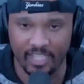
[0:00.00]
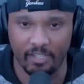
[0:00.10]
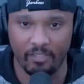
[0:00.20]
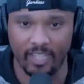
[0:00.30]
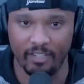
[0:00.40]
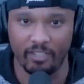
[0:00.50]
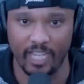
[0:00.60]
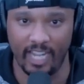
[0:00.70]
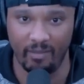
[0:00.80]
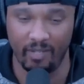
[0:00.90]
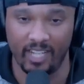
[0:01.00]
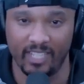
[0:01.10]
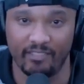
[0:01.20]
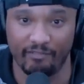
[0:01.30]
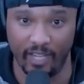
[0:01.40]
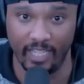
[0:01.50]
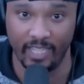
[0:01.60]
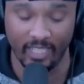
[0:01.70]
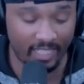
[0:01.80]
genuinely entertain, because it's funny.